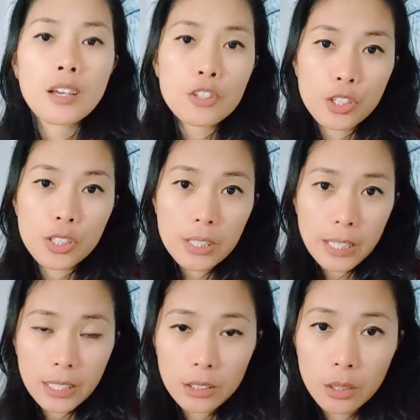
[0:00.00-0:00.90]
Just
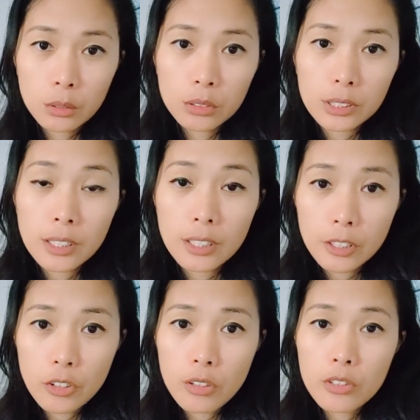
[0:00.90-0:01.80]
take note that
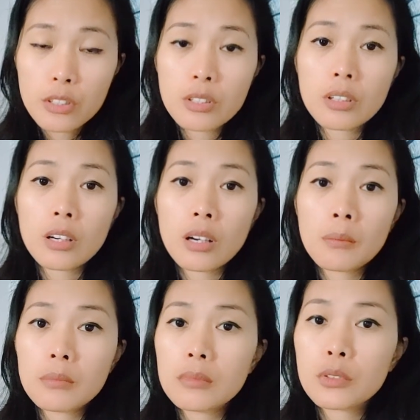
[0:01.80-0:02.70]
there's
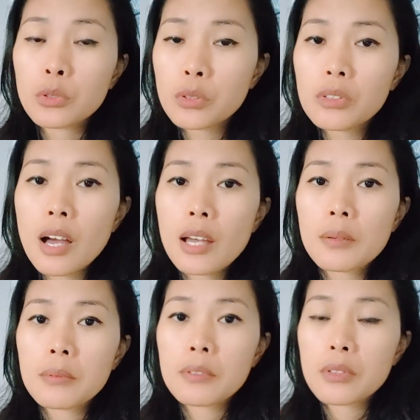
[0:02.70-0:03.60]
two
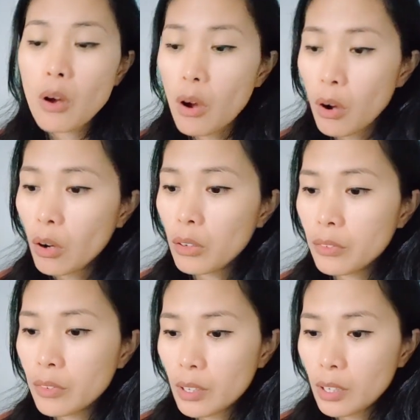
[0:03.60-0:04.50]
types of
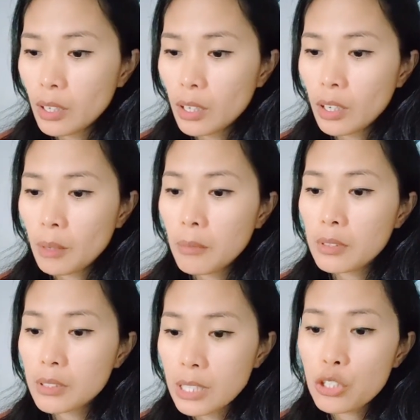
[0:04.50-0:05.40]

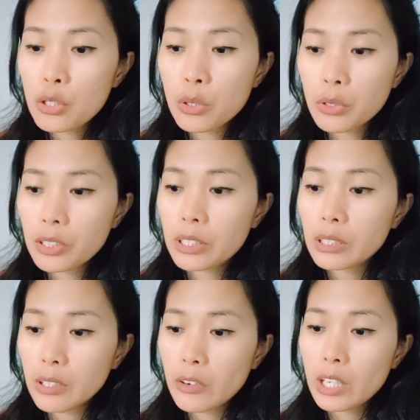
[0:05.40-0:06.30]
statutory
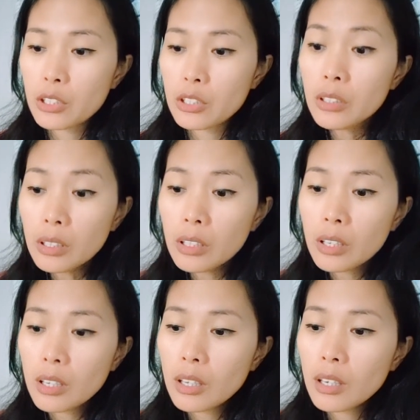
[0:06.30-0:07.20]
declaration,
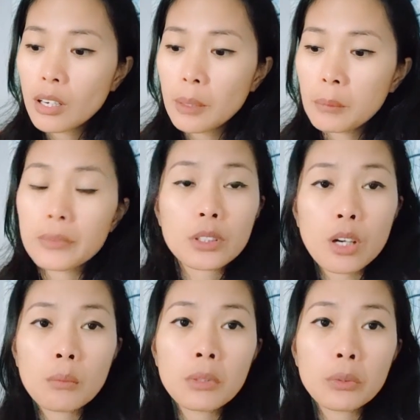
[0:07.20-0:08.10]
the
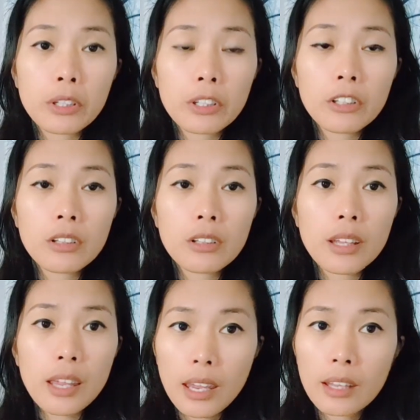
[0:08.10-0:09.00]
Commonwealth
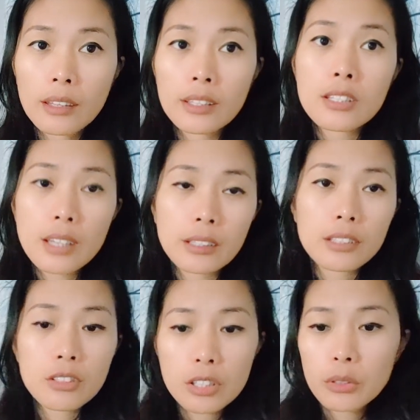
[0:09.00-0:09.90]
and the state
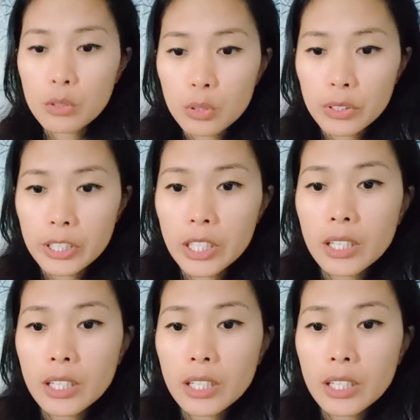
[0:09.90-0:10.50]
and territory.